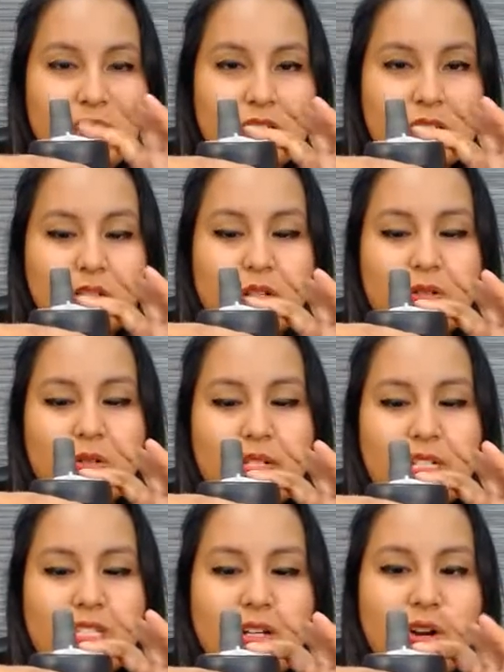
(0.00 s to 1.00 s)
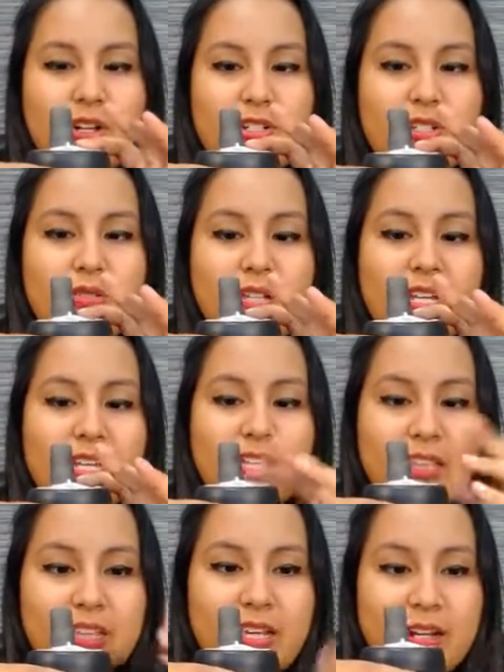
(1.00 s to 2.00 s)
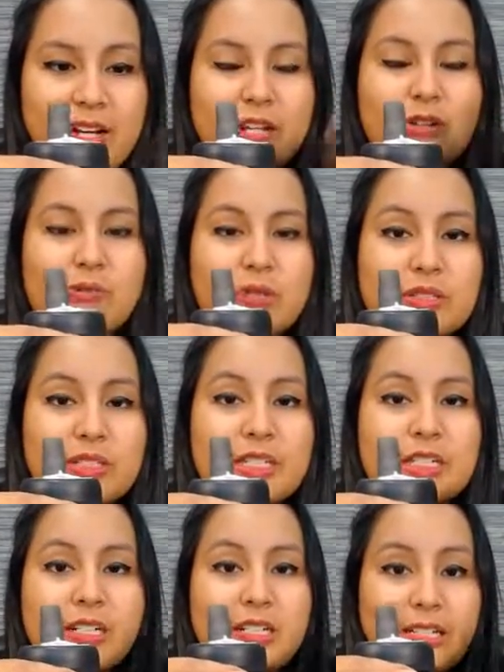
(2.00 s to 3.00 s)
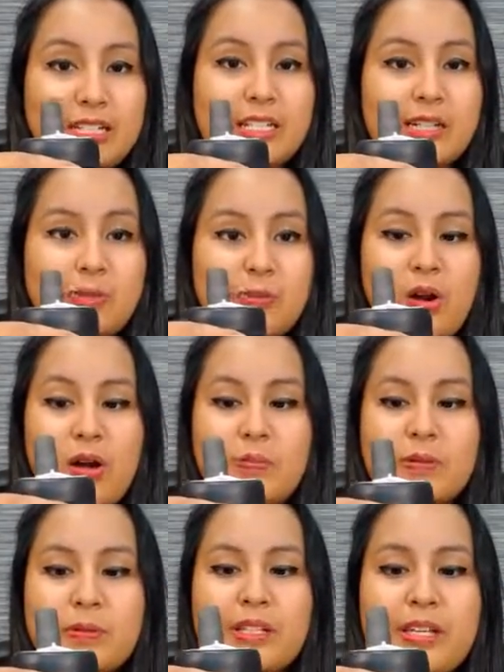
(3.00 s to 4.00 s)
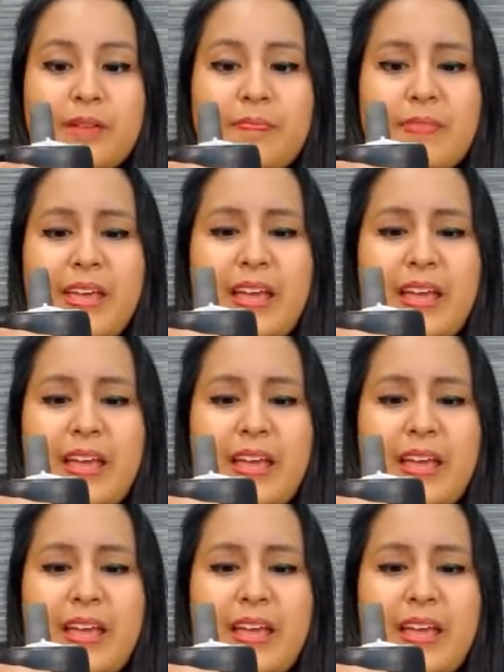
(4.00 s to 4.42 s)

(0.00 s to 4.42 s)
So it's hard to get in there and really clean it properly.